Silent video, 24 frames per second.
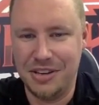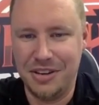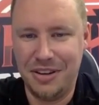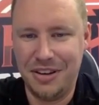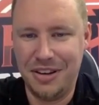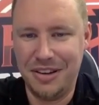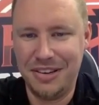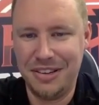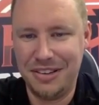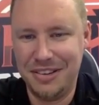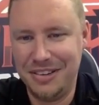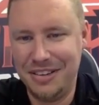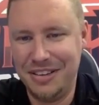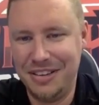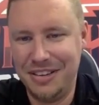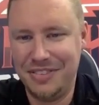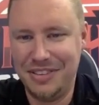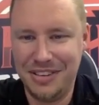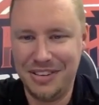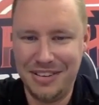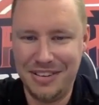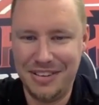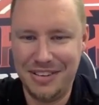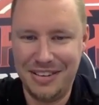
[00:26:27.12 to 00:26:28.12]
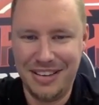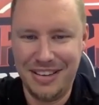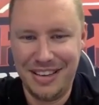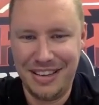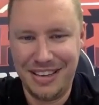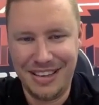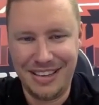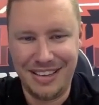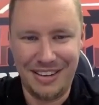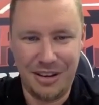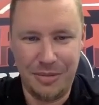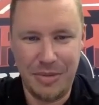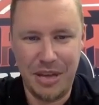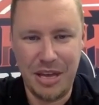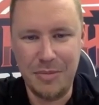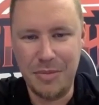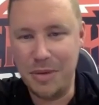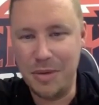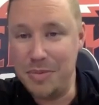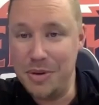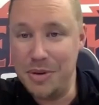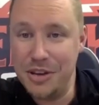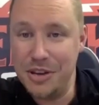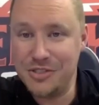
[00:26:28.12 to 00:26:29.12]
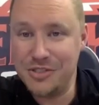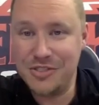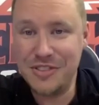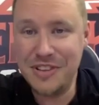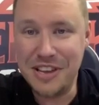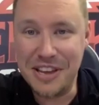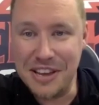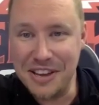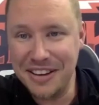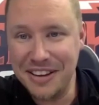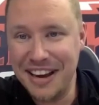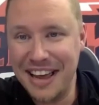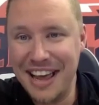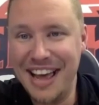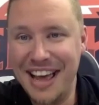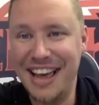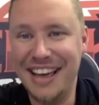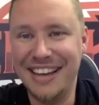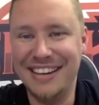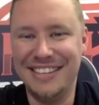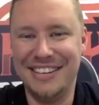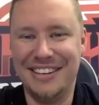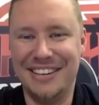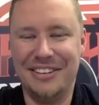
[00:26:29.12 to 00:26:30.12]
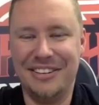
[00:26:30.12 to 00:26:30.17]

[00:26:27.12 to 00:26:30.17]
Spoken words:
I didn't even, maybe it might be a sneaky good ad,